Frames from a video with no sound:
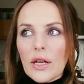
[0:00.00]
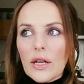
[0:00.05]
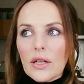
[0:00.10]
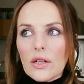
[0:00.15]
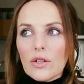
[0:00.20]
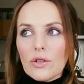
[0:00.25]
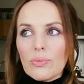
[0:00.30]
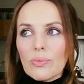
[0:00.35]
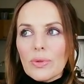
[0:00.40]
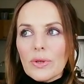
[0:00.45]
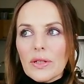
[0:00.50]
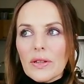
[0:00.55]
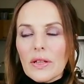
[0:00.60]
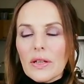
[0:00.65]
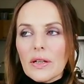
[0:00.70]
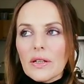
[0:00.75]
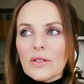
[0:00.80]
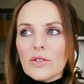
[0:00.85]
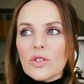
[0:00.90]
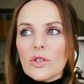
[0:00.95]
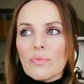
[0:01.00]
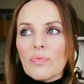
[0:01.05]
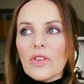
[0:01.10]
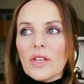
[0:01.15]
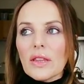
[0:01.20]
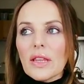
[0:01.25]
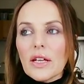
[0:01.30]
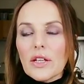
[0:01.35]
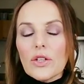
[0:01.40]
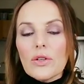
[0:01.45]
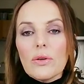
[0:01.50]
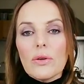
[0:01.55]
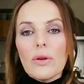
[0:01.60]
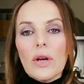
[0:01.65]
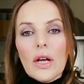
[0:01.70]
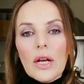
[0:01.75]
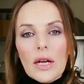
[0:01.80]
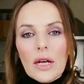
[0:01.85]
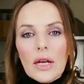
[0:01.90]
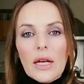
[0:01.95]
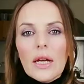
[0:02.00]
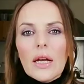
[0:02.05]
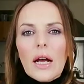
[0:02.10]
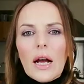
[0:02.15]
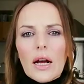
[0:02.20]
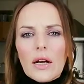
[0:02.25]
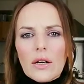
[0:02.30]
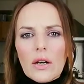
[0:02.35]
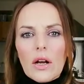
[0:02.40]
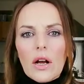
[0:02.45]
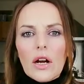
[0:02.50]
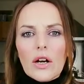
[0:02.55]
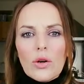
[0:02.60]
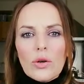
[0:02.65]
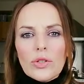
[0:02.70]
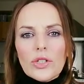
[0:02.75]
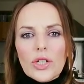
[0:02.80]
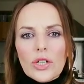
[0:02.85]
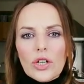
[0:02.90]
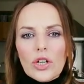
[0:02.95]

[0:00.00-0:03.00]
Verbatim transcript: could be something that you are going to